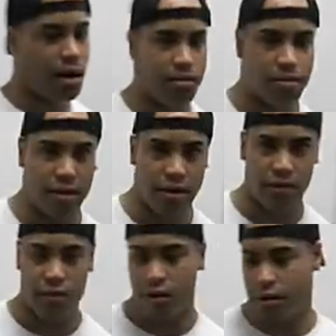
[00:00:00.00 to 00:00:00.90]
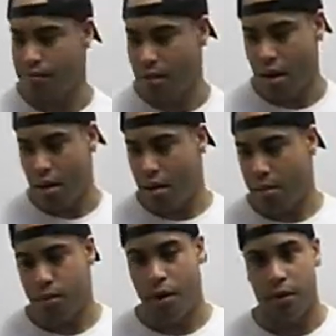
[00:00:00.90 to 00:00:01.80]
And really,
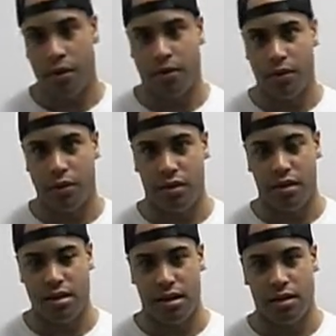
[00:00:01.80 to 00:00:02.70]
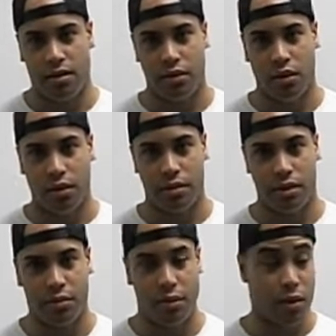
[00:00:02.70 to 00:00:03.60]
prepping your food just sets you up to be more
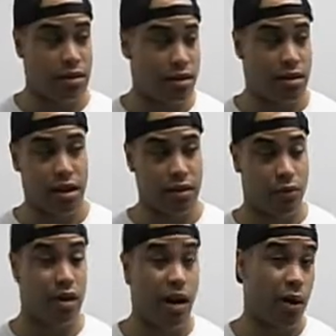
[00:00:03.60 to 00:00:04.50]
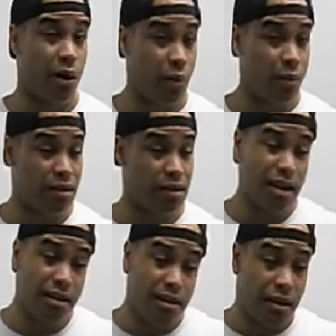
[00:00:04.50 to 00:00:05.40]
successful when you're not at home. It's easy to
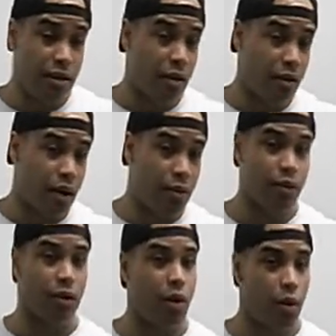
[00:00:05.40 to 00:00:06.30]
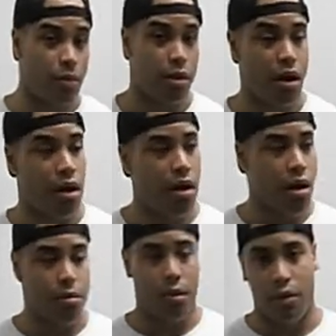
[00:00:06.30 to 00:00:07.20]
eat alright when you're at home, but
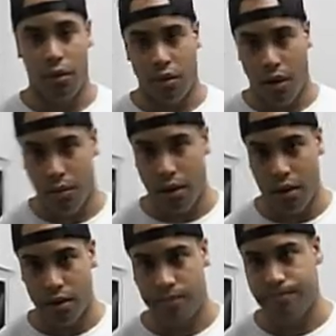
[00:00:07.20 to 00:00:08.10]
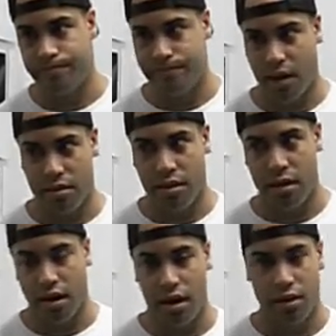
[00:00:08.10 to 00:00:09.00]
when you're out there, outside the
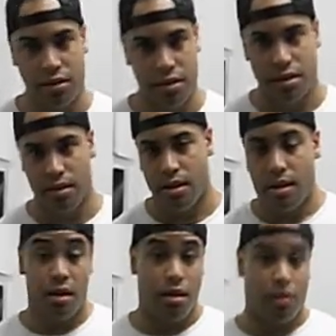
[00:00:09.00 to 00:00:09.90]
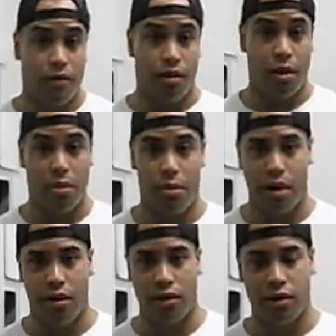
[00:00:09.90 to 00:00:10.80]
house, if you're not prepared, you're
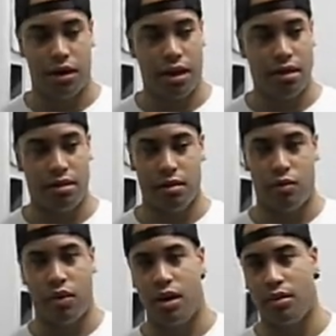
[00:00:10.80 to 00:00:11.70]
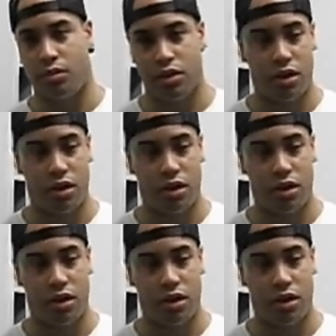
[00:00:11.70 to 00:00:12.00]
just going to eat some random shit.